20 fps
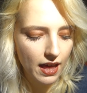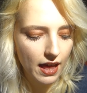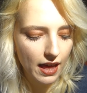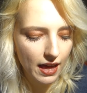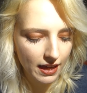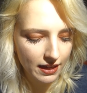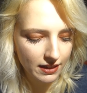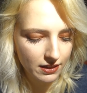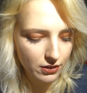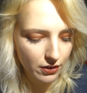
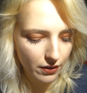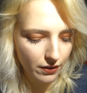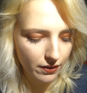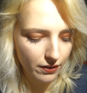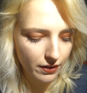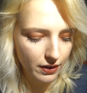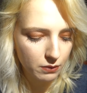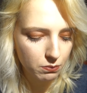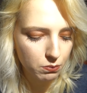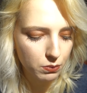and her
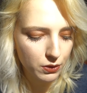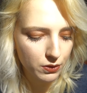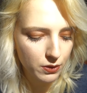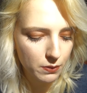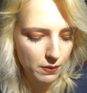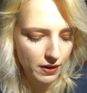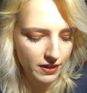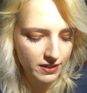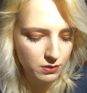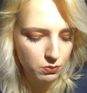and
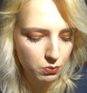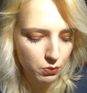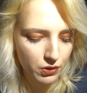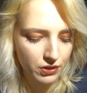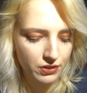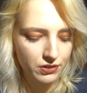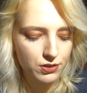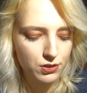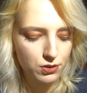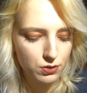PewDiePie's
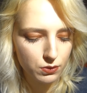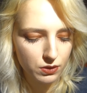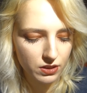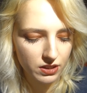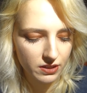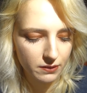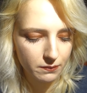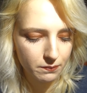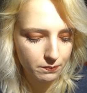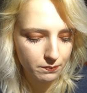brand Tsuki.